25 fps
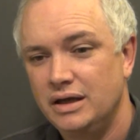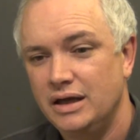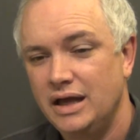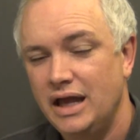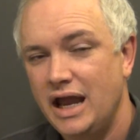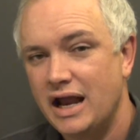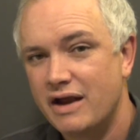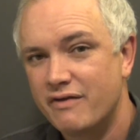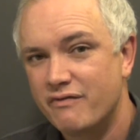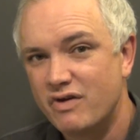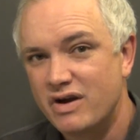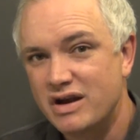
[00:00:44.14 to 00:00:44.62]

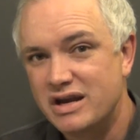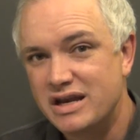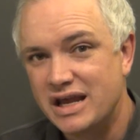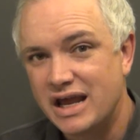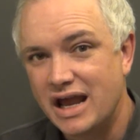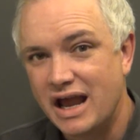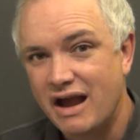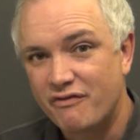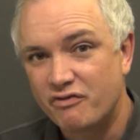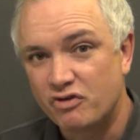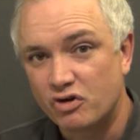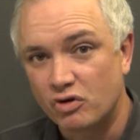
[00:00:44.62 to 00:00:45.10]
Every
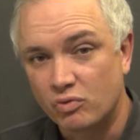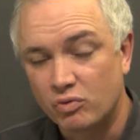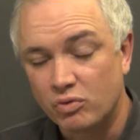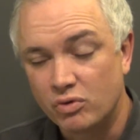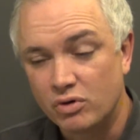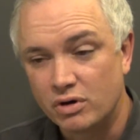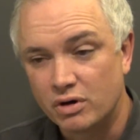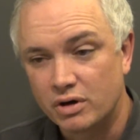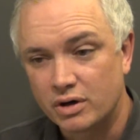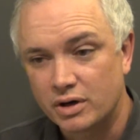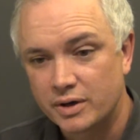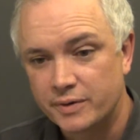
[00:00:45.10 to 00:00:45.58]
day after
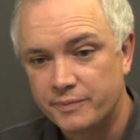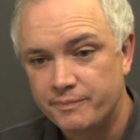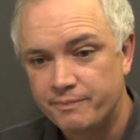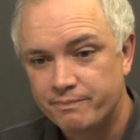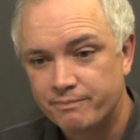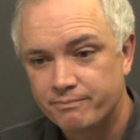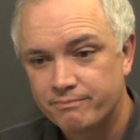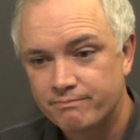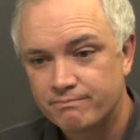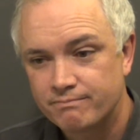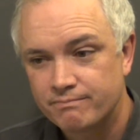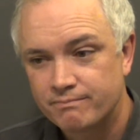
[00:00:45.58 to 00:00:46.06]
work,
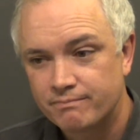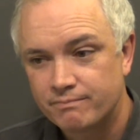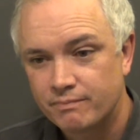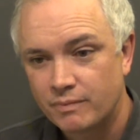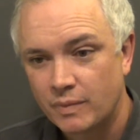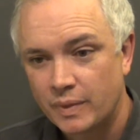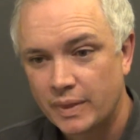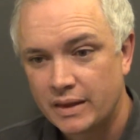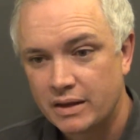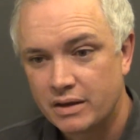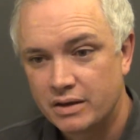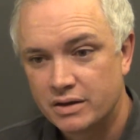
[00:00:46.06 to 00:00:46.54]

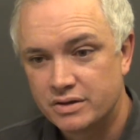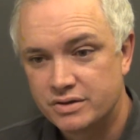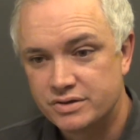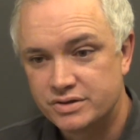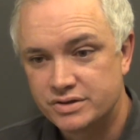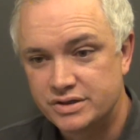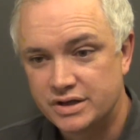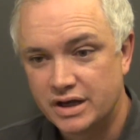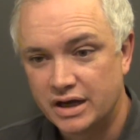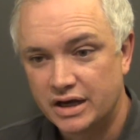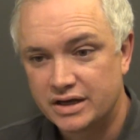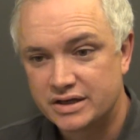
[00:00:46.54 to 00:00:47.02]

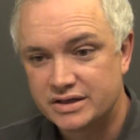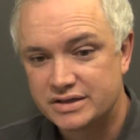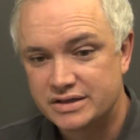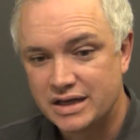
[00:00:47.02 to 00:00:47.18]
Jake's